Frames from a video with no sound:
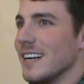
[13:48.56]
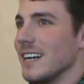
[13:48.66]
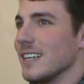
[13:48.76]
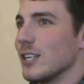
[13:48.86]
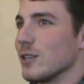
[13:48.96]

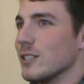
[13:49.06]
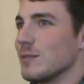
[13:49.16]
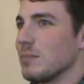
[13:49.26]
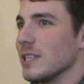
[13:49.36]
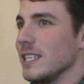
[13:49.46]
uh, there
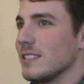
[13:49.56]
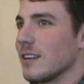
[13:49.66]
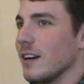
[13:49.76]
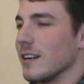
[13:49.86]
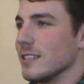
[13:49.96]
was police
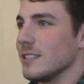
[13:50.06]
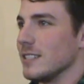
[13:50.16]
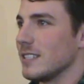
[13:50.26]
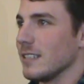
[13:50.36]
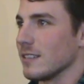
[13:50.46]
cars. You
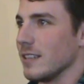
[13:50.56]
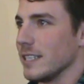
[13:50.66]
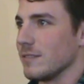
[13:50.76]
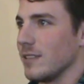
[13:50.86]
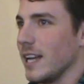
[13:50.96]
can see their
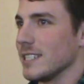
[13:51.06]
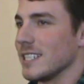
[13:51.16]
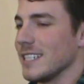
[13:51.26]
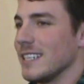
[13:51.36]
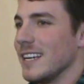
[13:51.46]
lights
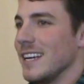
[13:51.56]
flashing,